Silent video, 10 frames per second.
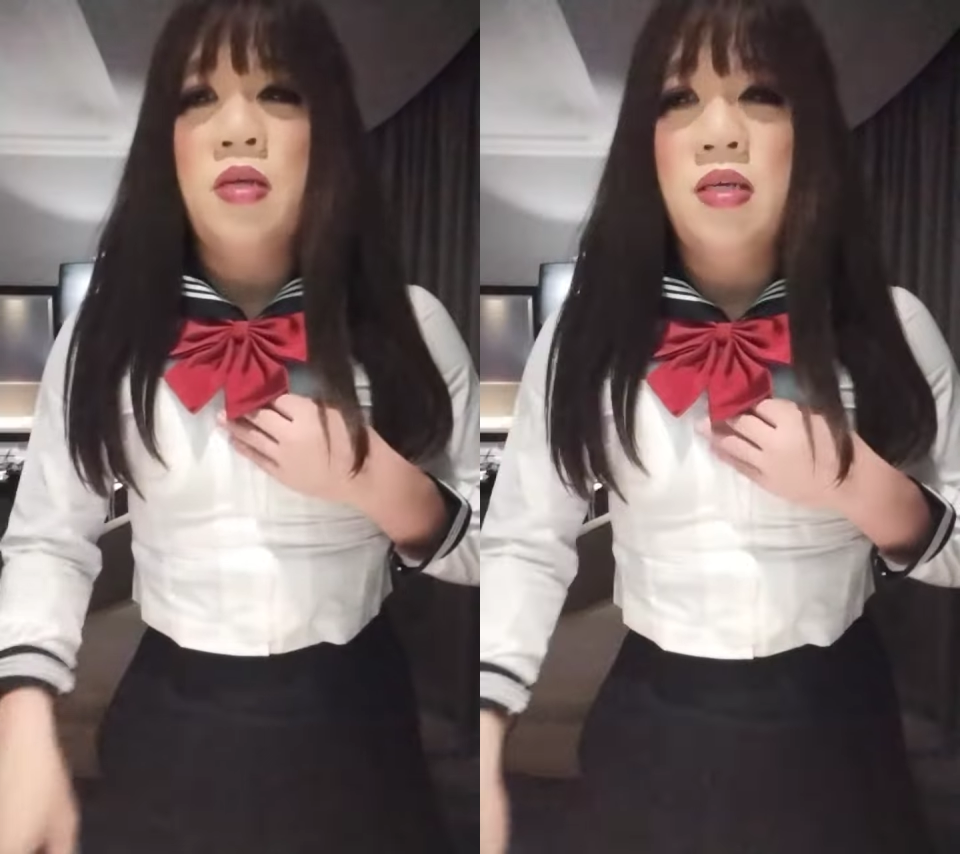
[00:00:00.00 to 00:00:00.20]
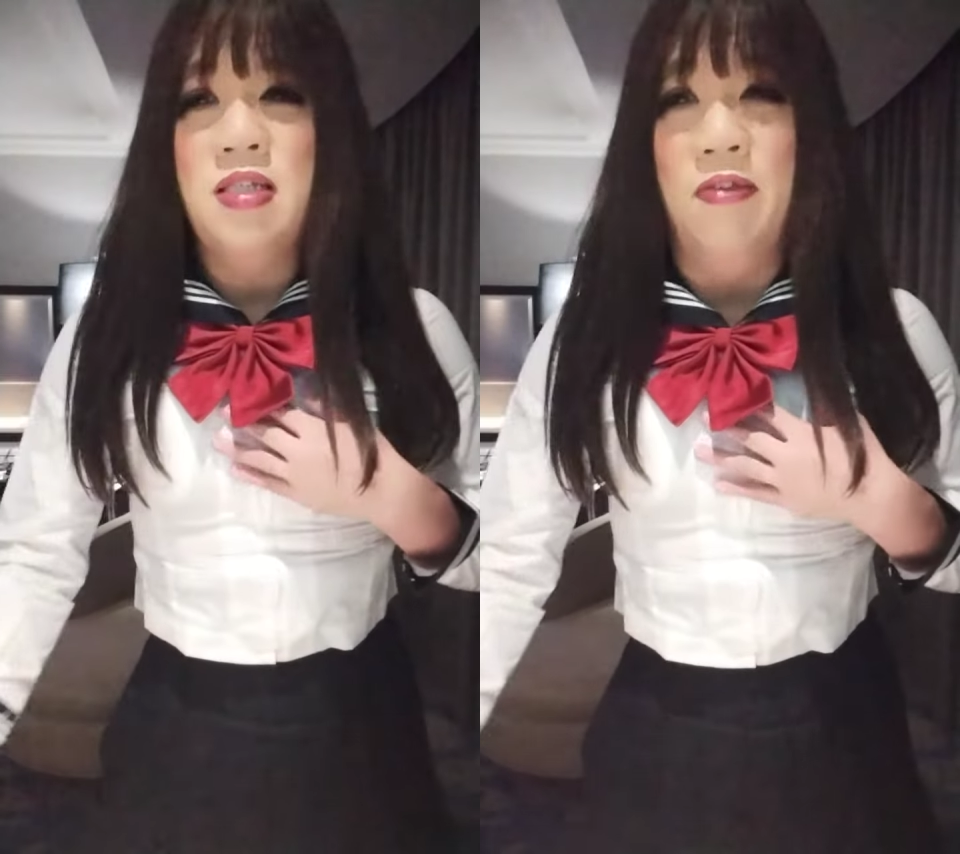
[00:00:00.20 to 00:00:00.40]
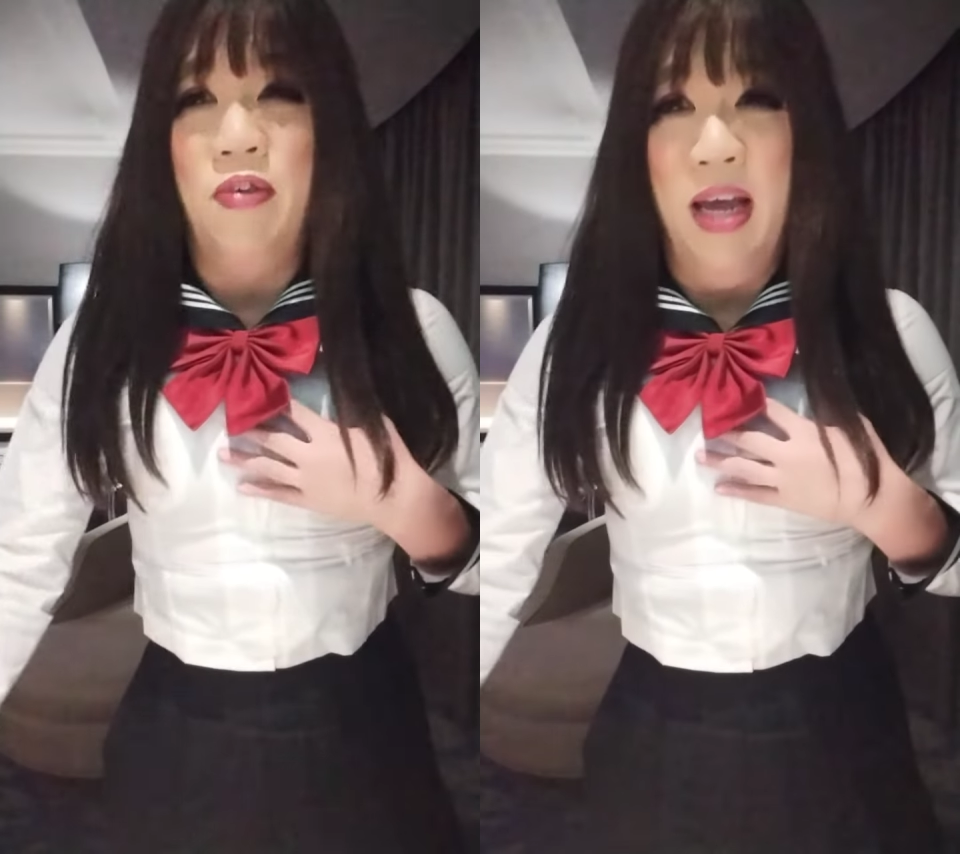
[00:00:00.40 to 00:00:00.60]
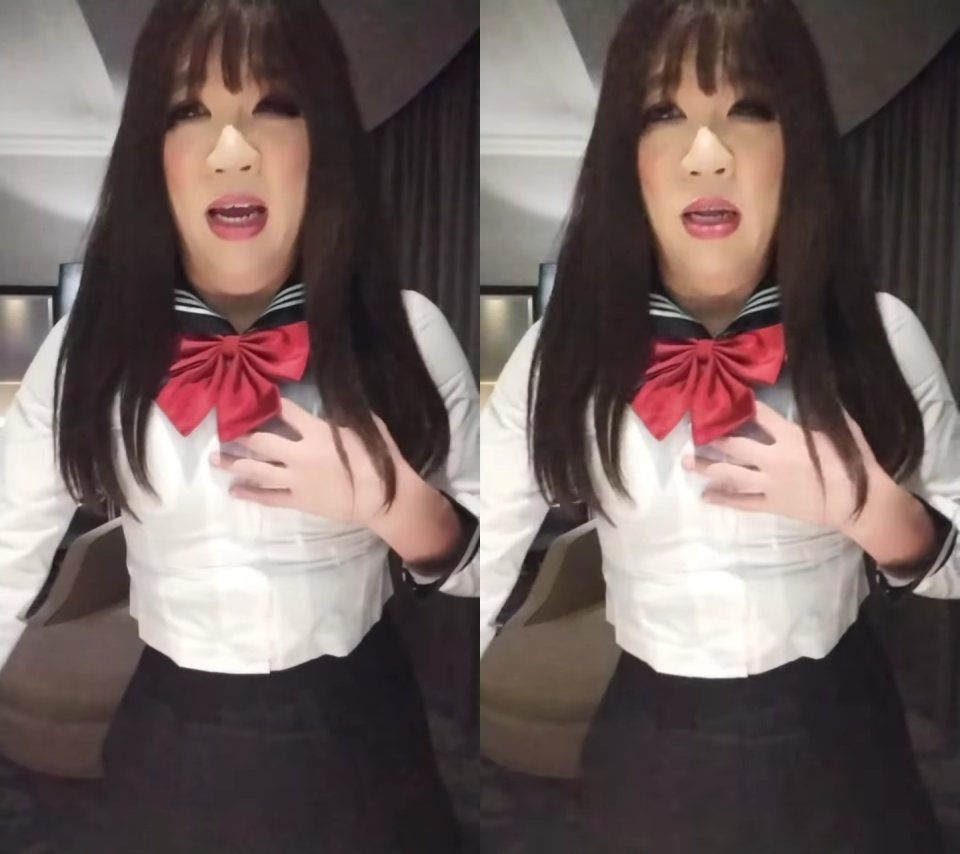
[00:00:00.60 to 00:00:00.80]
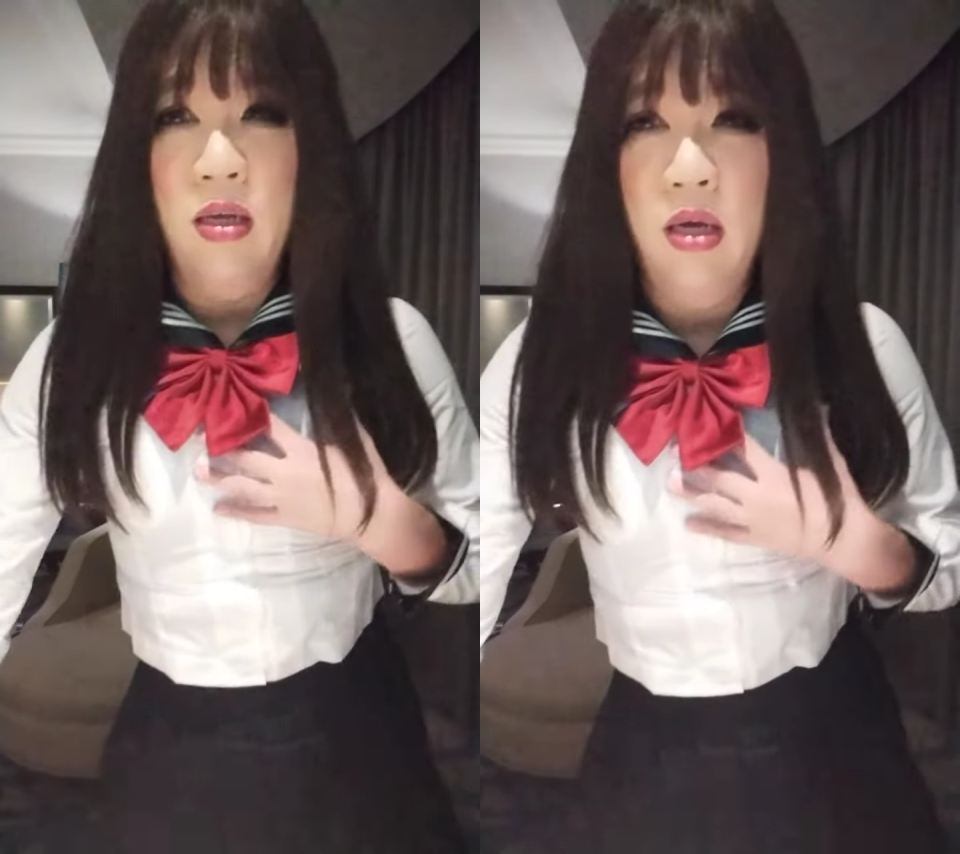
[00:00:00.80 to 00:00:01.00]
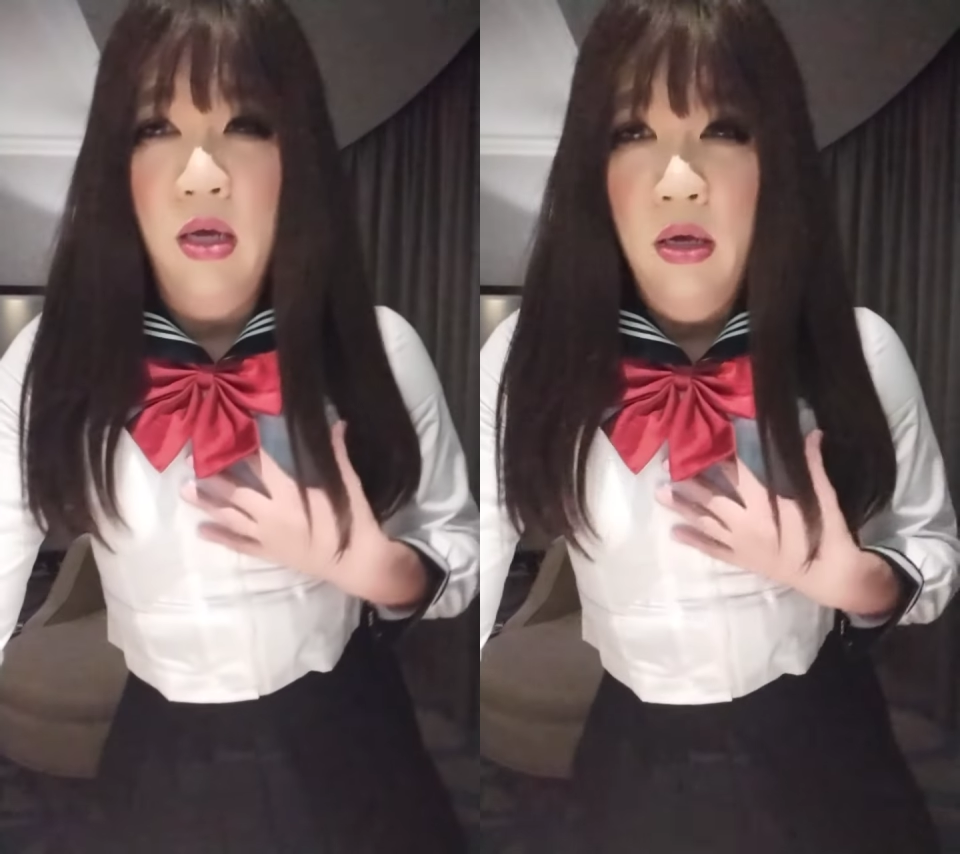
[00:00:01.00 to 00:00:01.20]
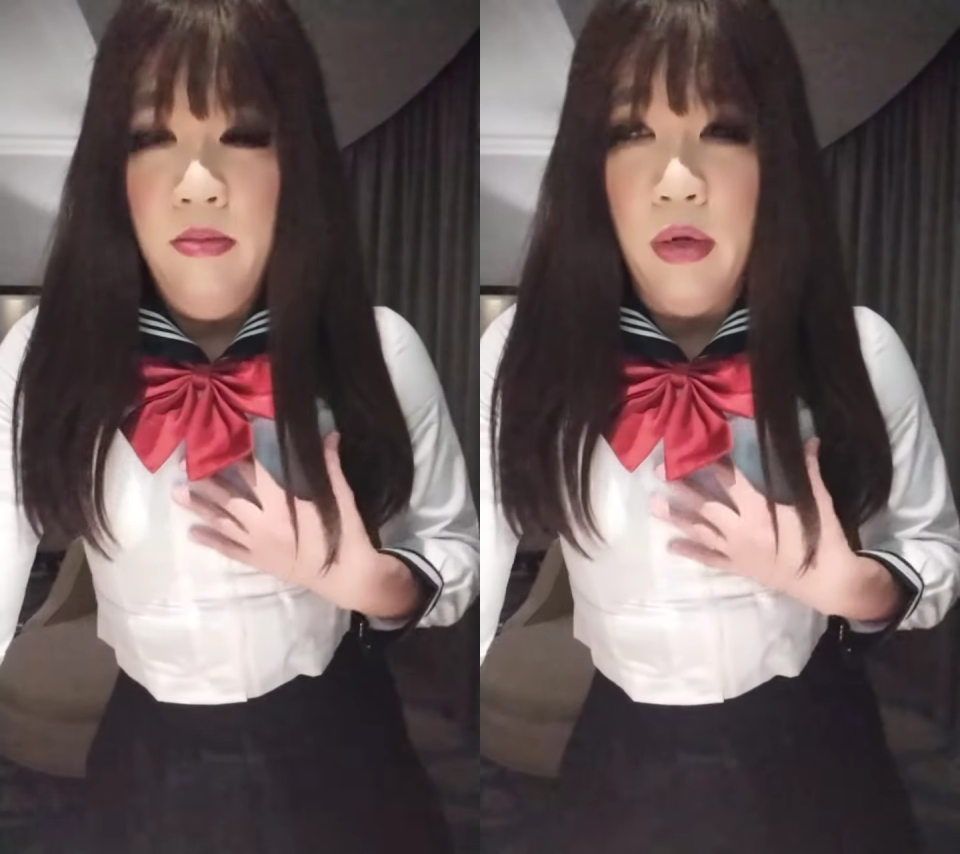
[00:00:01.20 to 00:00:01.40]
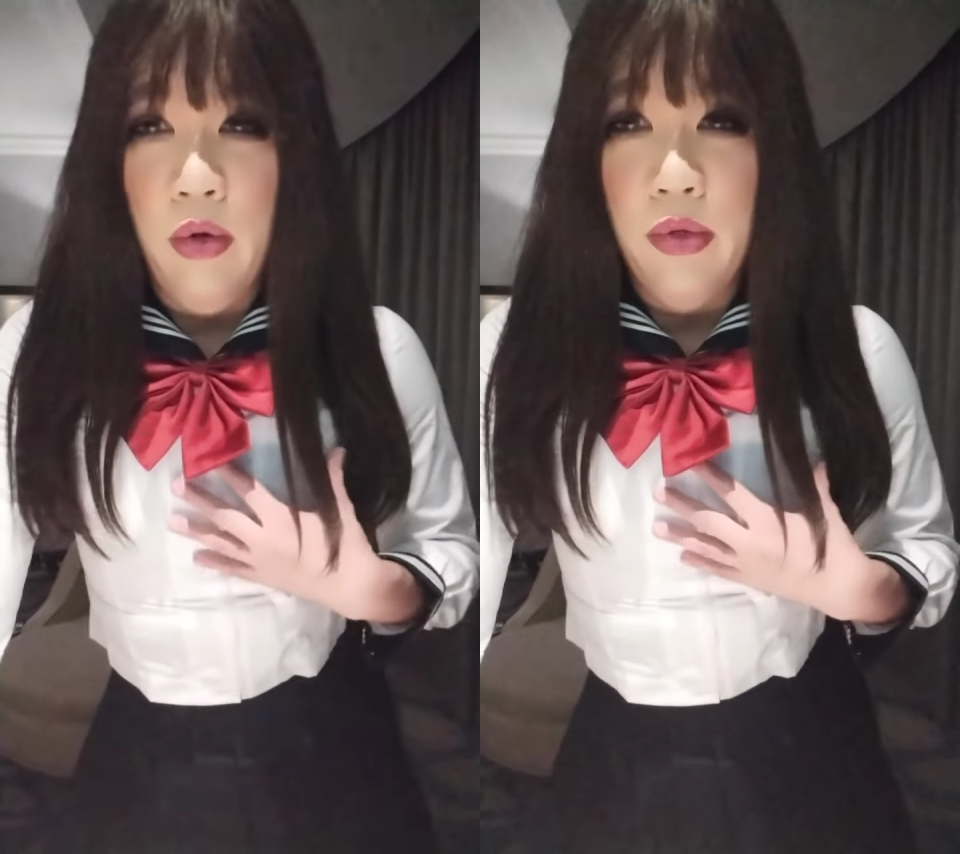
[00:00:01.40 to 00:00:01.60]
suffocating
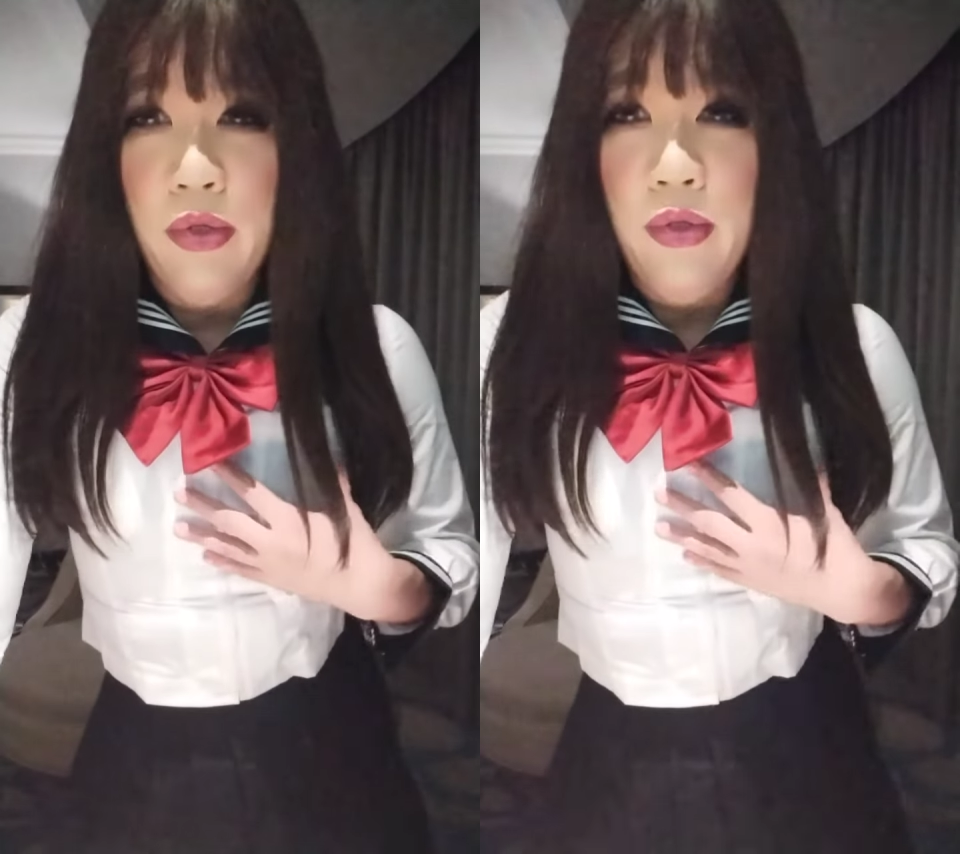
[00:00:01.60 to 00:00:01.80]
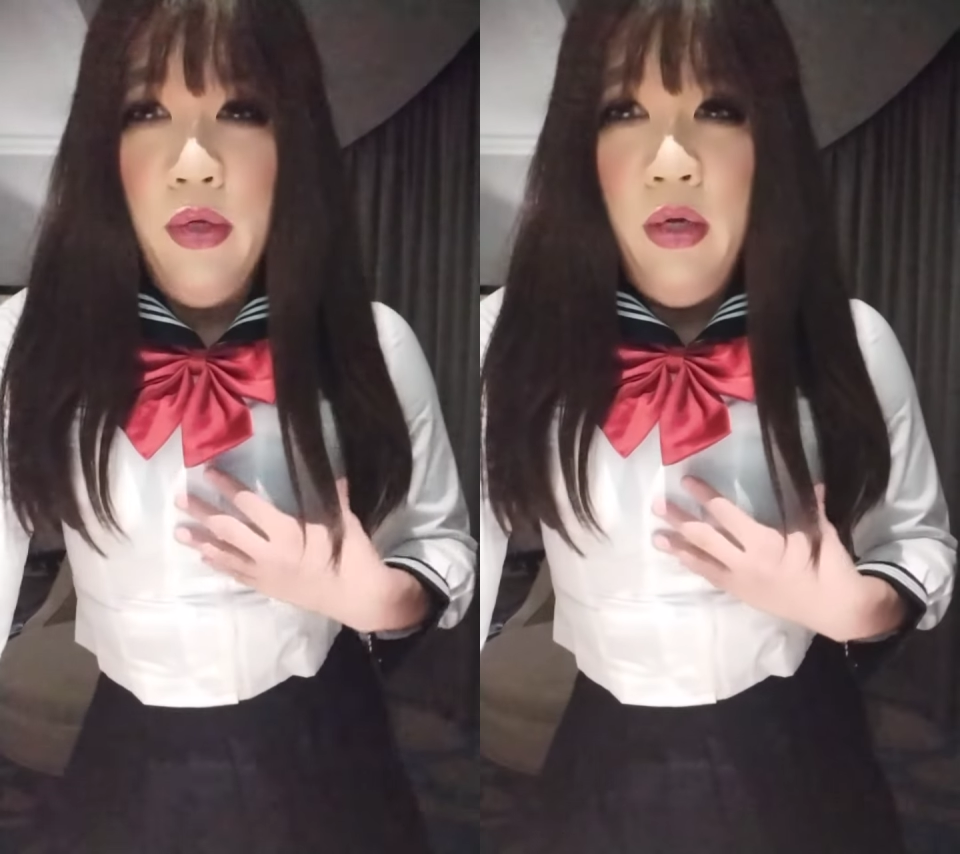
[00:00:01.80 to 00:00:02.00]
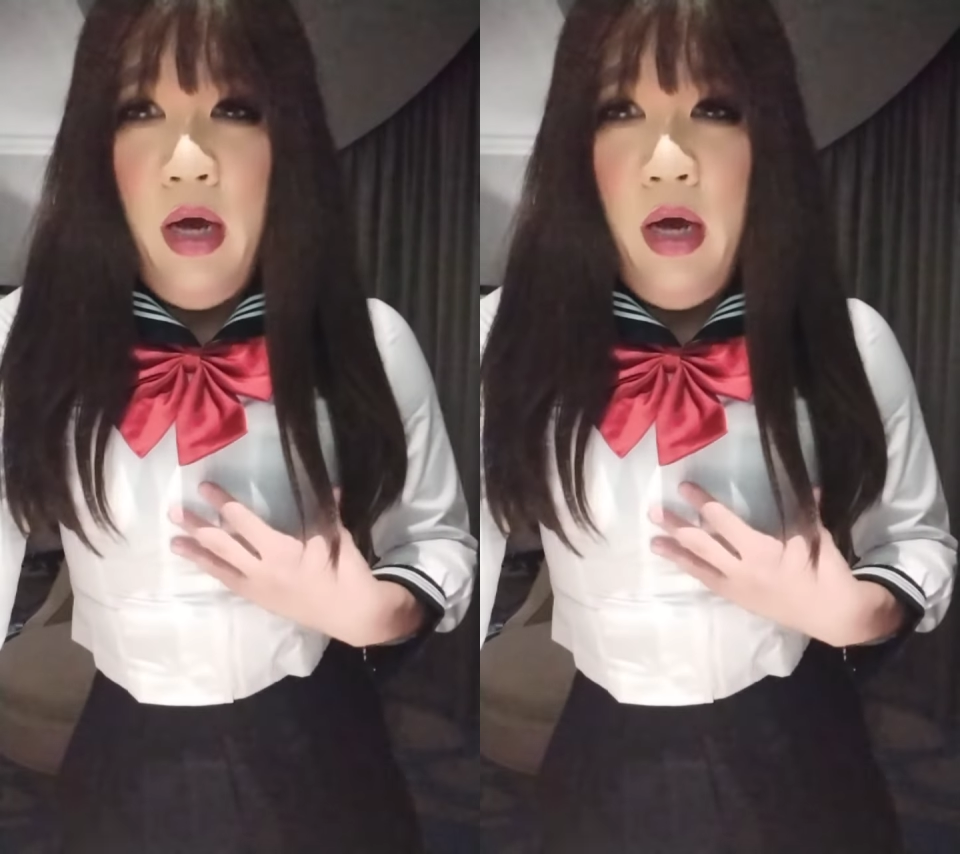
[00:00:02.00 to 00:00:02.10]
because